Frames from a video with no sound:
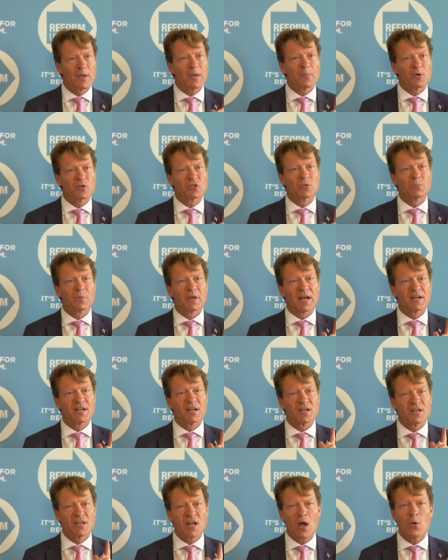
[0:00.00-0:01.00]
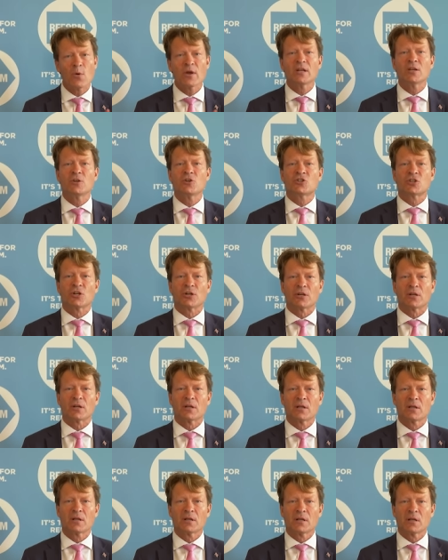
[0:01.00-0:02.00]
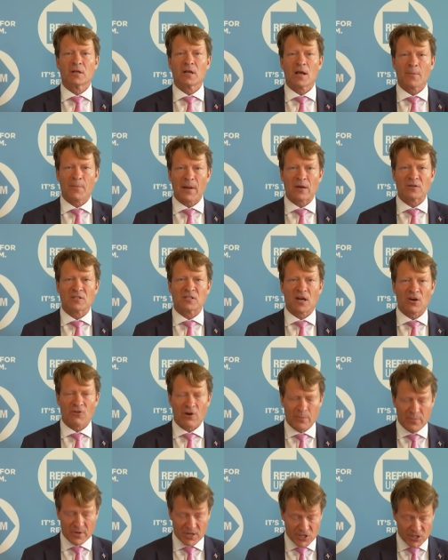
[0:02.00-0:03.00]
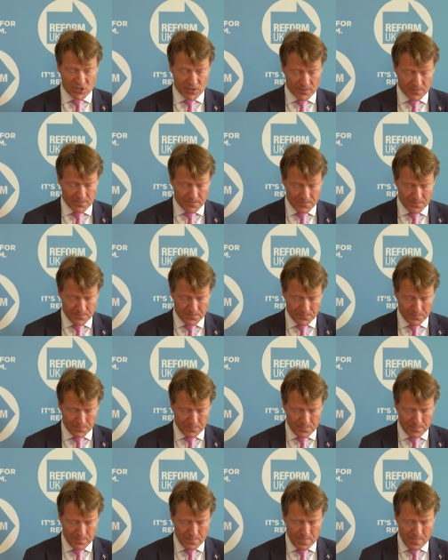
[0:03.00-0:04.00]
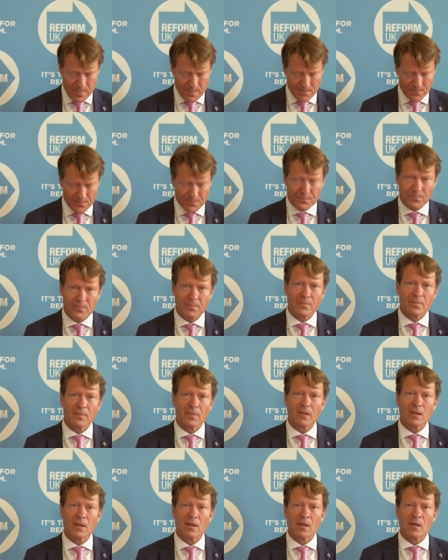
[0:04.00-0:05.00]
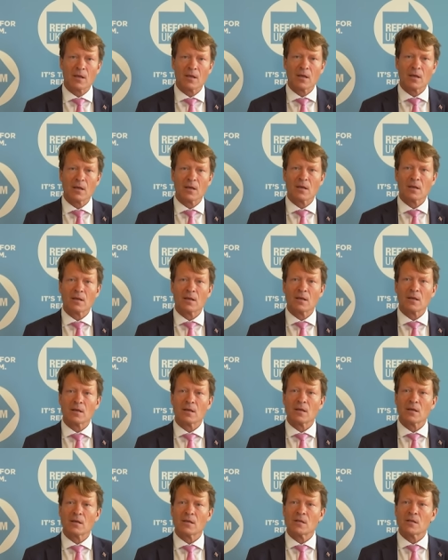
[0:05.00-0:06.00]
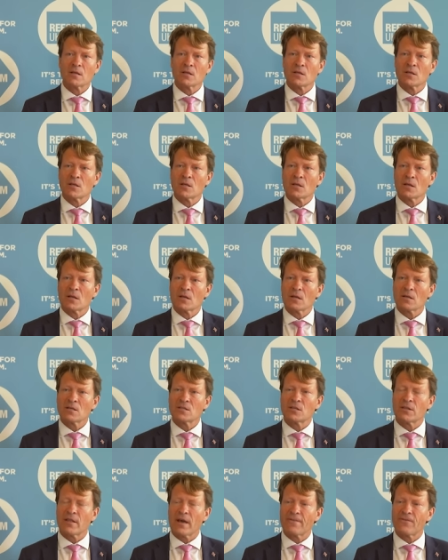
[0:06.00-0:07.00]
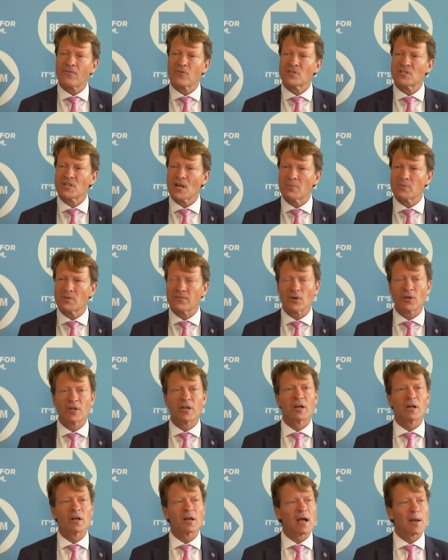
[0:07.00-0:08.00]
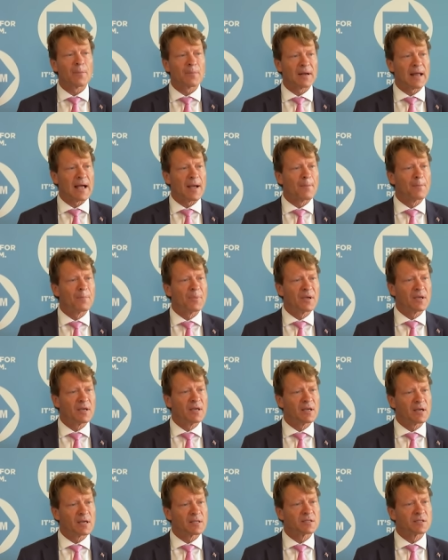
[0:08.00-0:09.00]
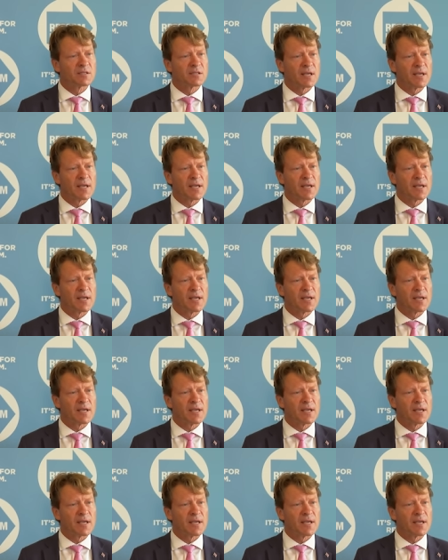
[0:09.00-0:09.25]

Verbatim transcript: they'll be looking at the reform vote there to try and say, if reform does well, look, we need to move more to the right. Look, this this isn't working, the current strategy, then I